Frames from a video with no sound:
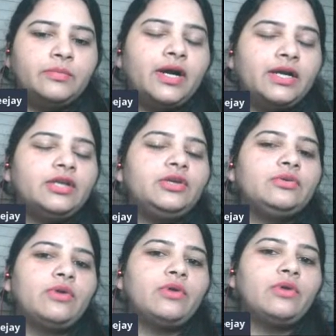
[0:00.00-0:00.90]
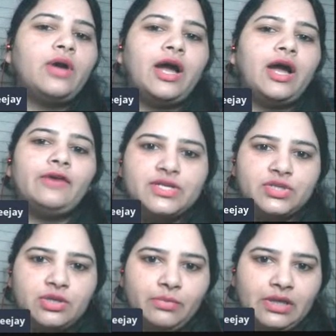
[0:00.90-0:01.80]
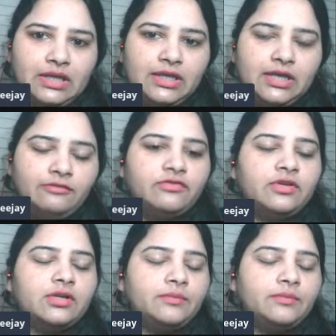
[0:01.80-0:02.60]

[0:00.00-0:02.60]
but you have to match the meaning.